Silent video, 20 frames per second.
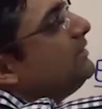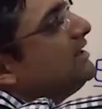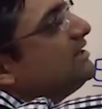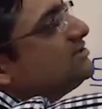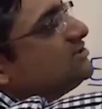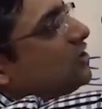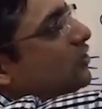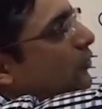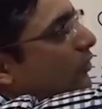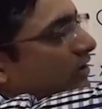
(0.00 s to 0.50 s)
b
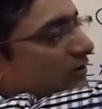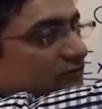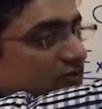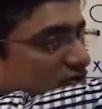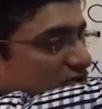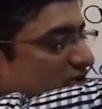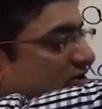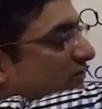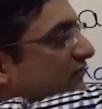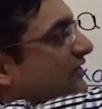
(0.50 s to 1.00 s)
is the
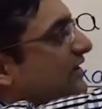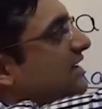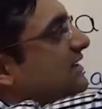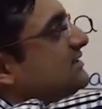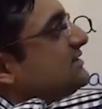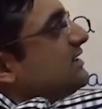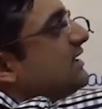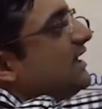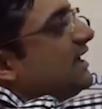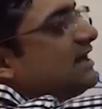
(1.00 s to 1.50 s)
coefficient of
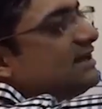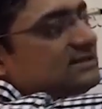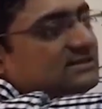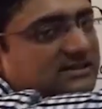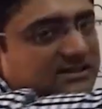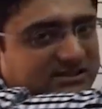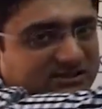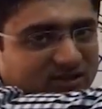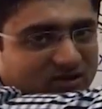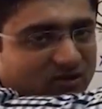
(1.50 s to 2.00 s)
x,
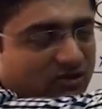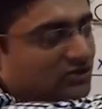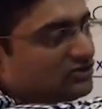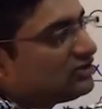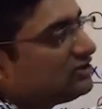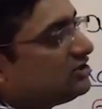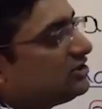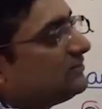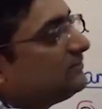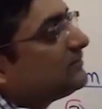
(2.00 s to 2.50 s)
and c is the
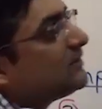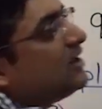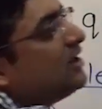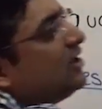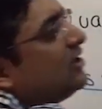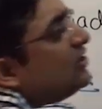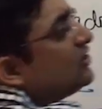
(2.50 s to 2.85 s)
constant term.